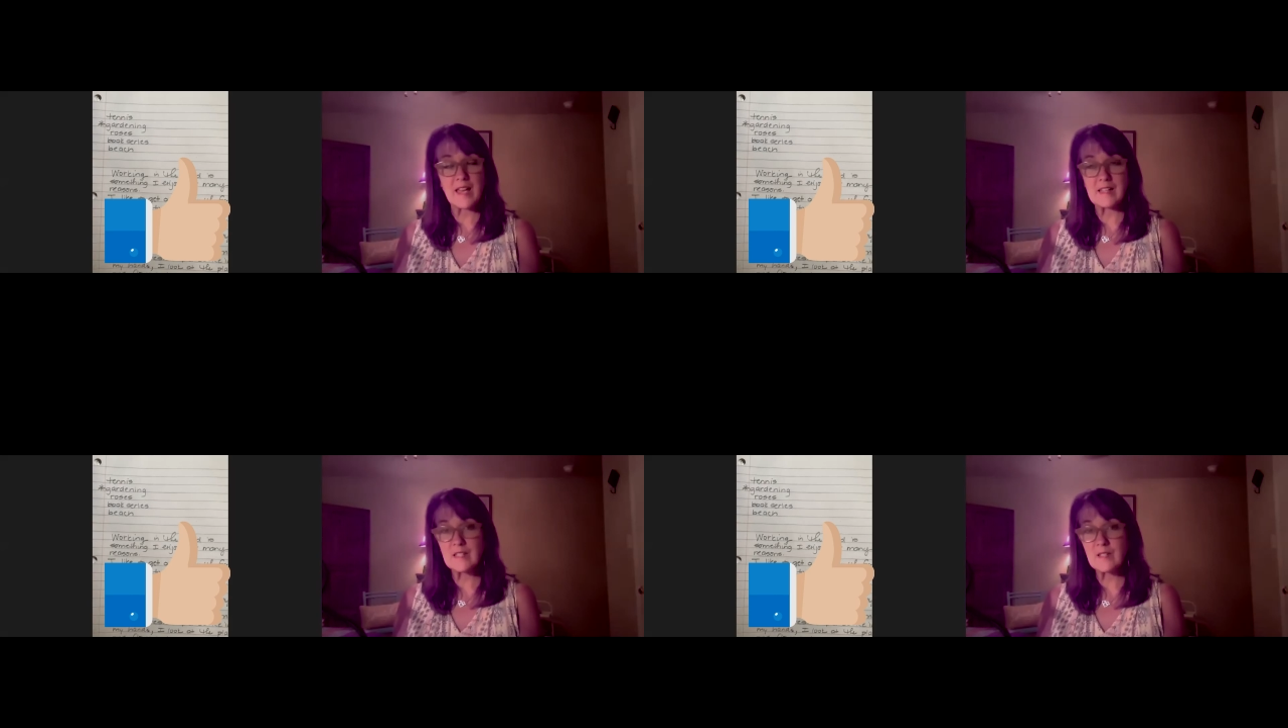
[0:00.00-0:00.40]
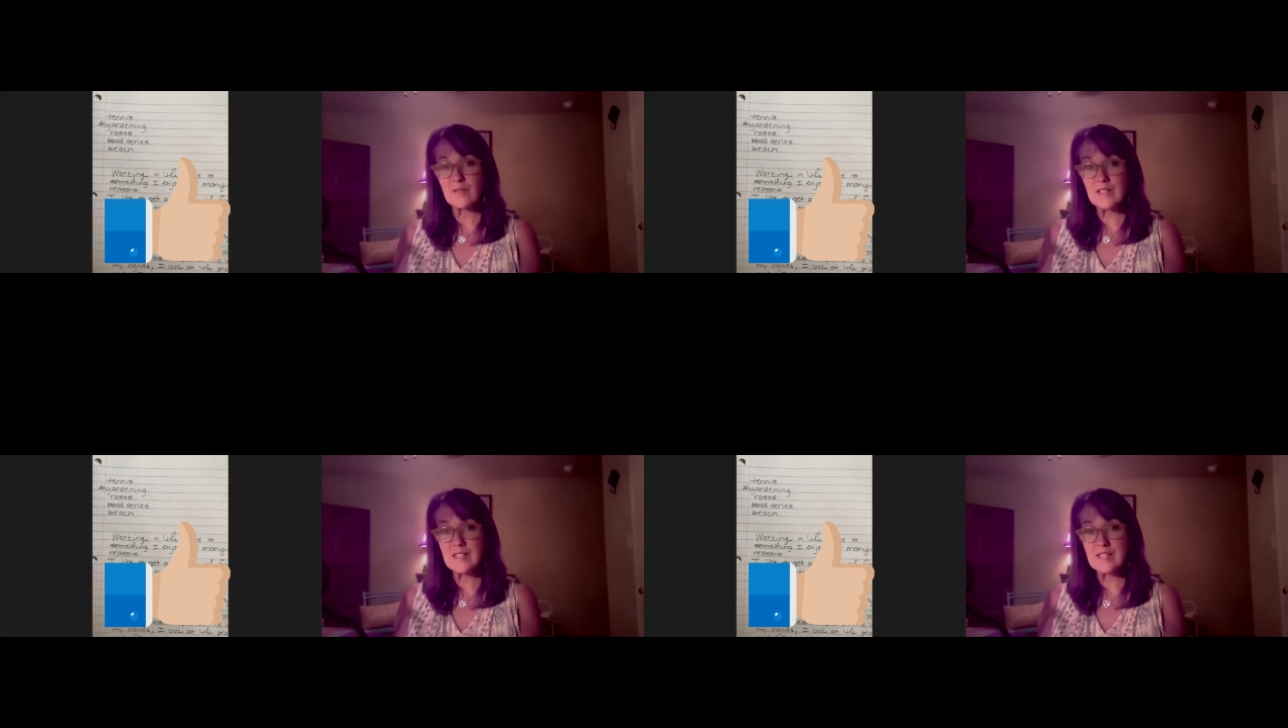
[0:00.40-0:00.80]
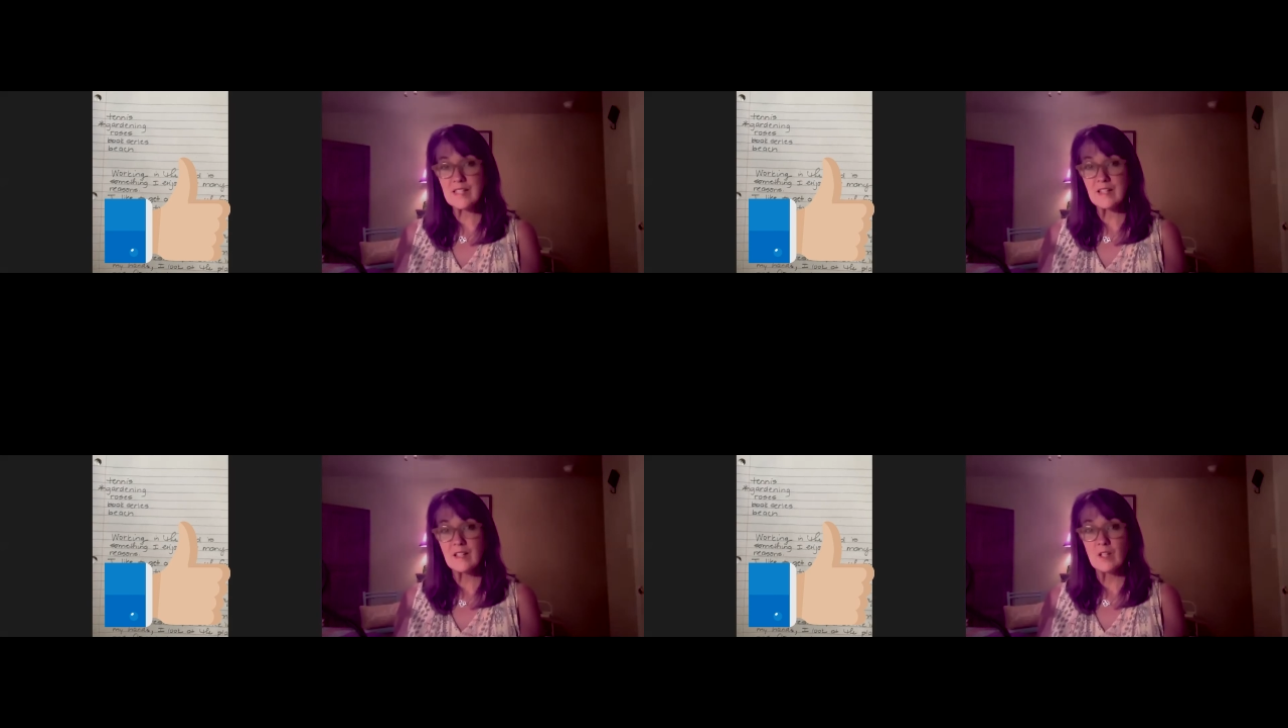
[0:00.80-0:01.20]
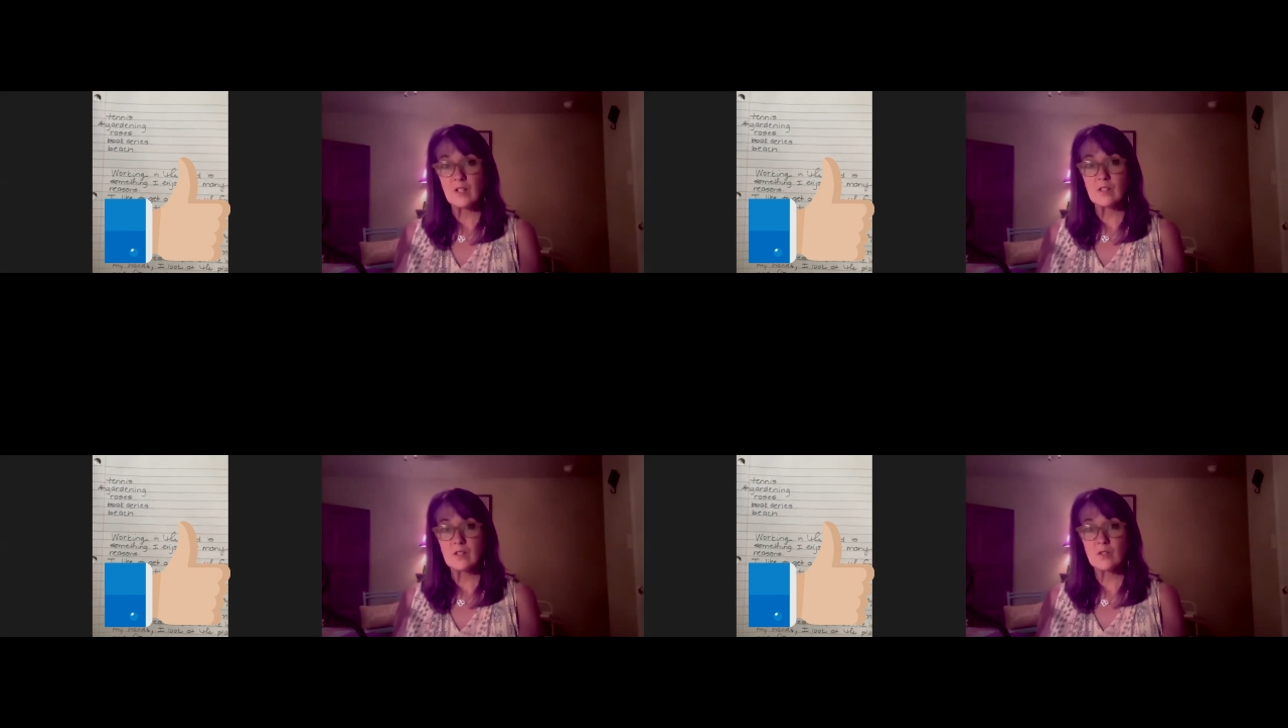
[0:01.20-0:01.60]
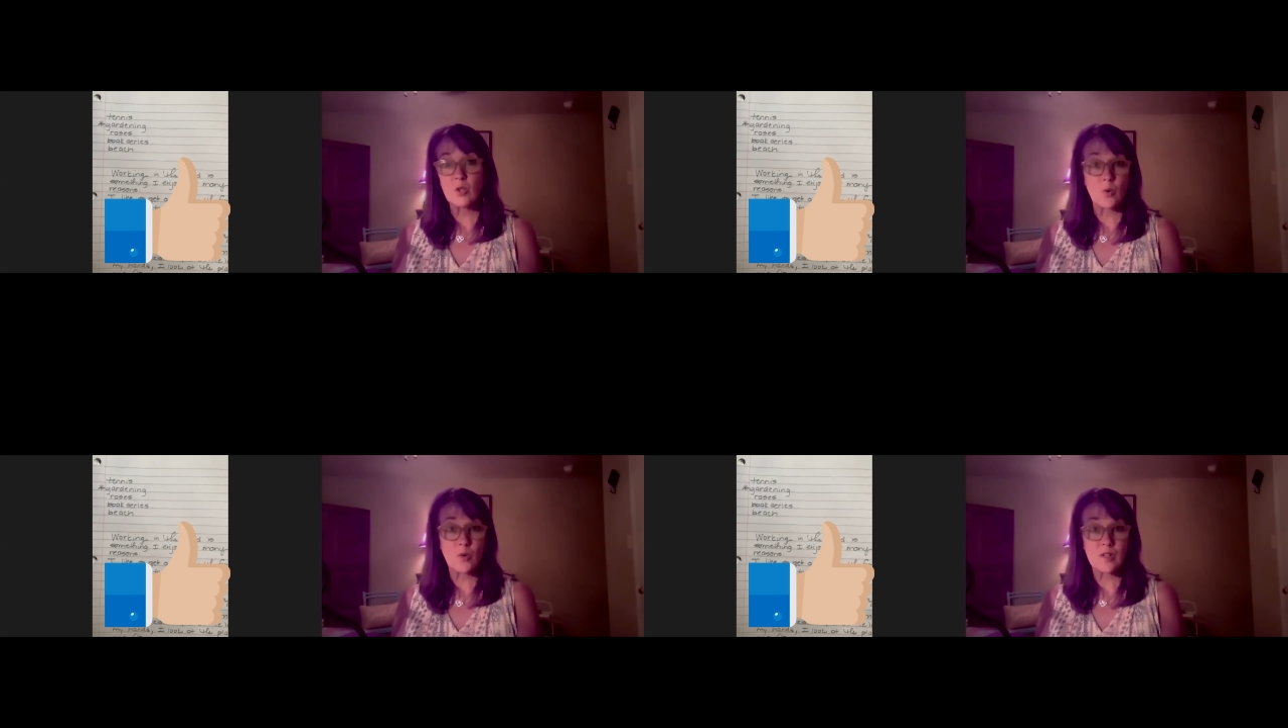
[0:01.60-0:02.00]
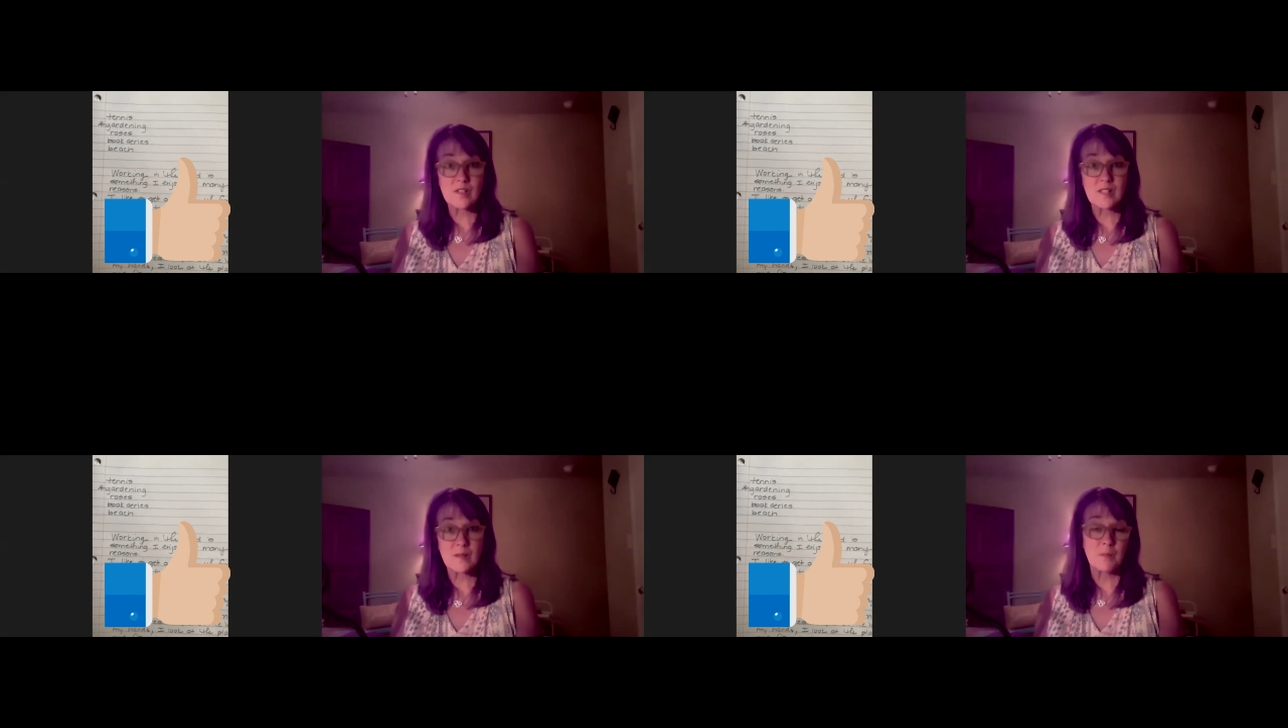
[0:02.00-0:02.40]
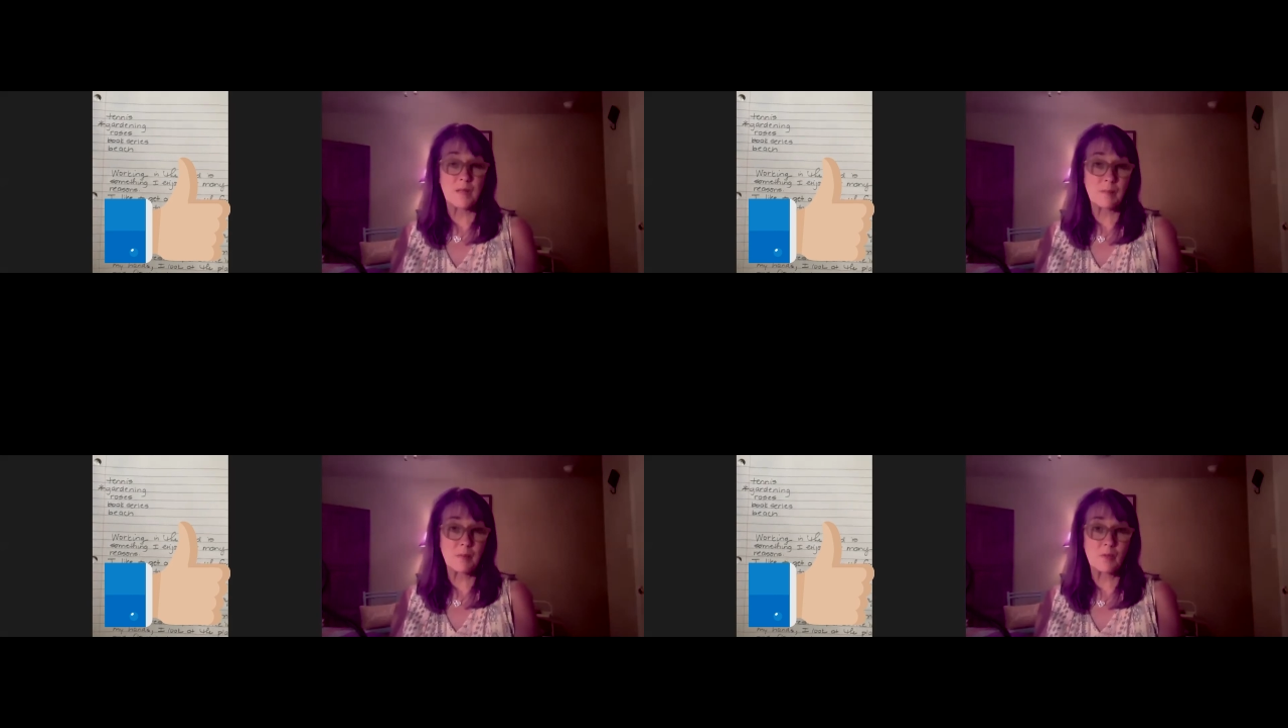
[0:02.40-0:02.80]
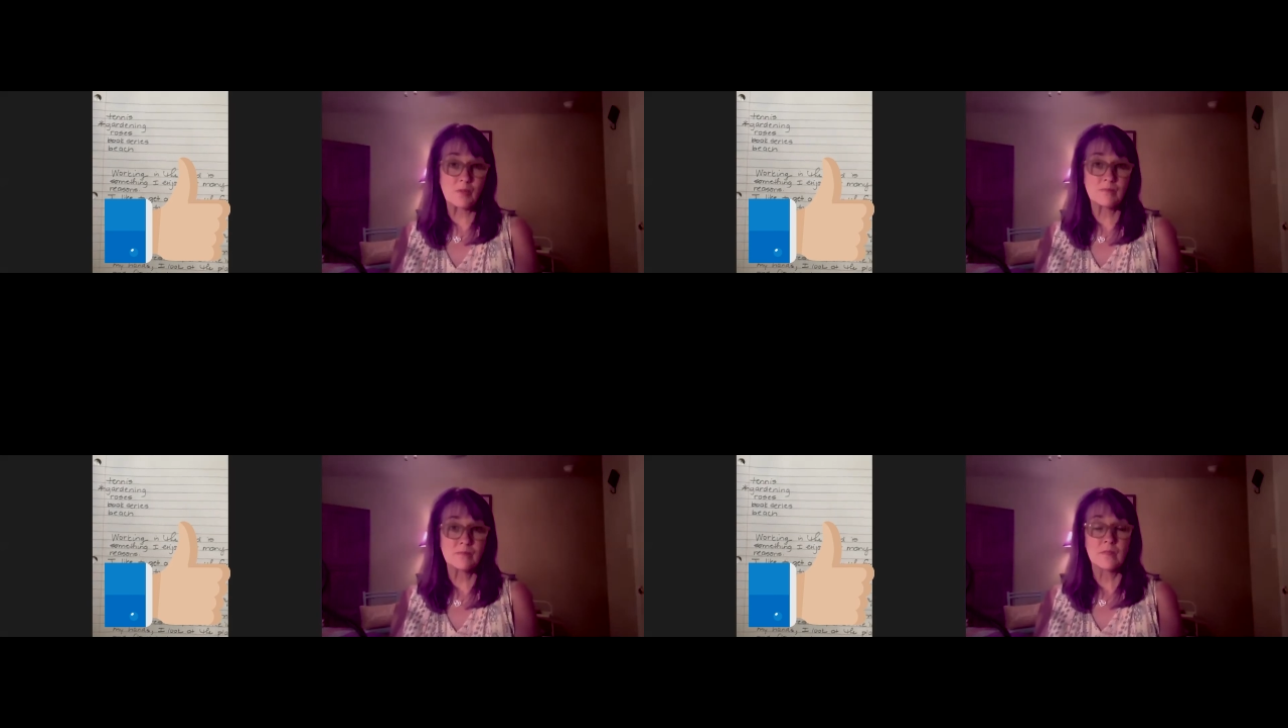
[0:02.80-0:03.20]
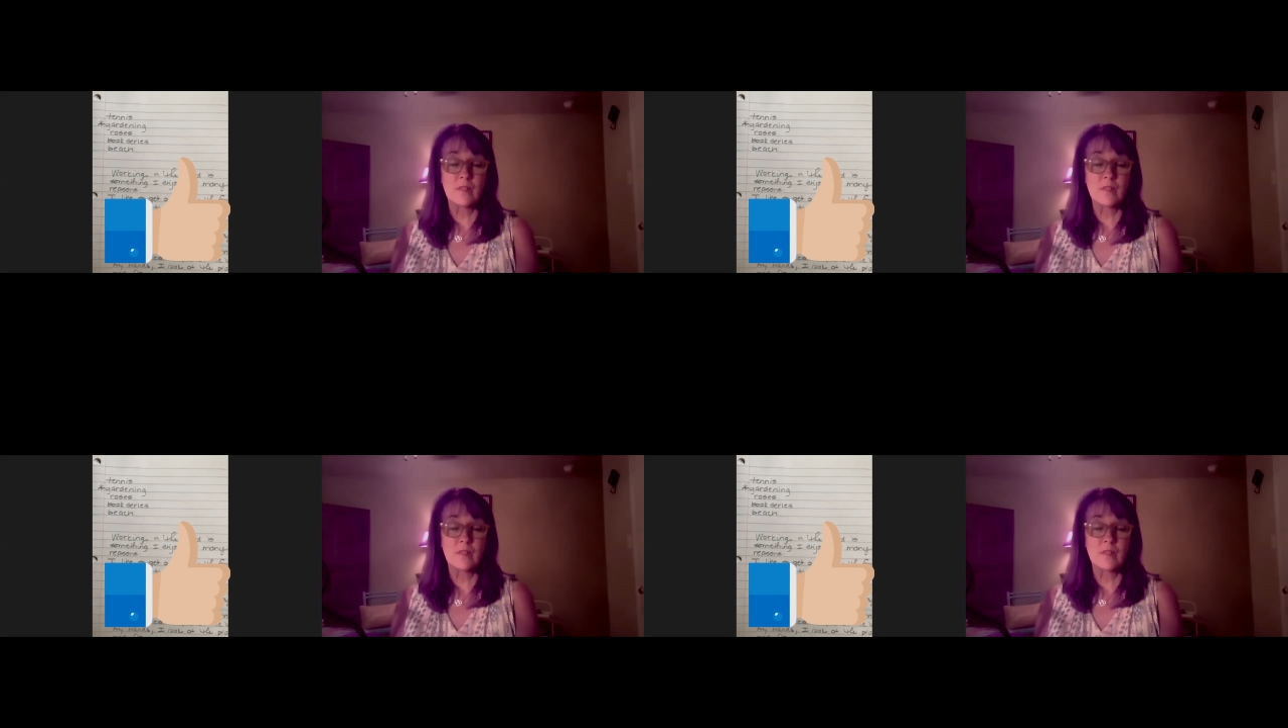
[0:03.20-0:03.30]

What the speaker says: activities, chores, people.